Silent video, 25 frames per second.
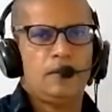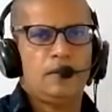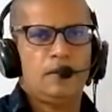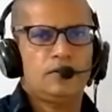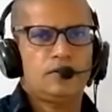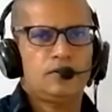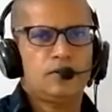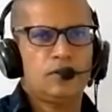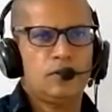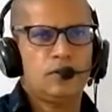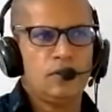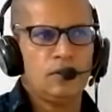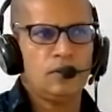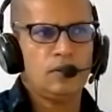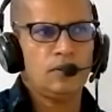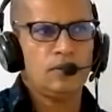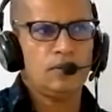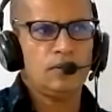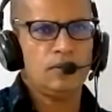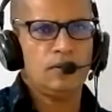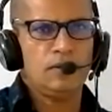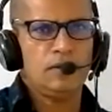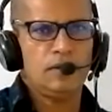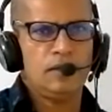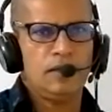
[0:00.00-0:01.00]

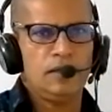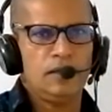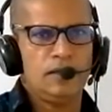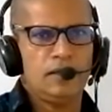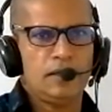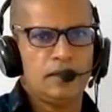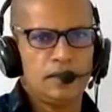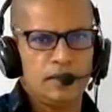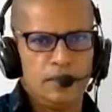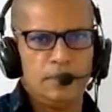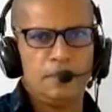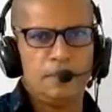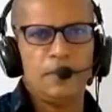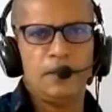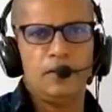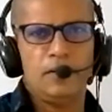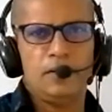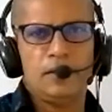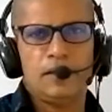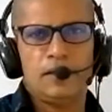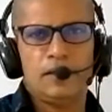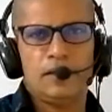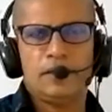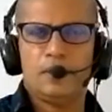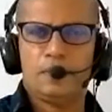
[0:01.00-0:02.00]
So in the
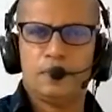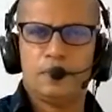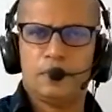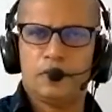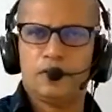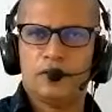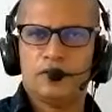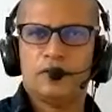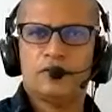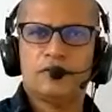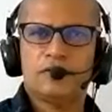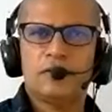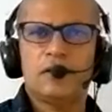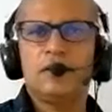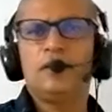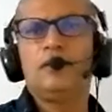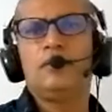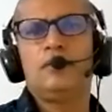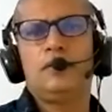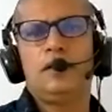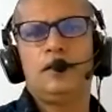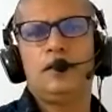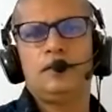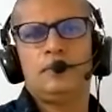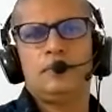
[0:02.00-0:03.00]
computer, the processing
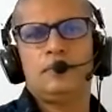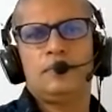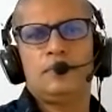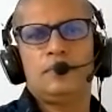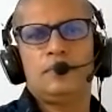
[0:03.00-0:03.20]
unit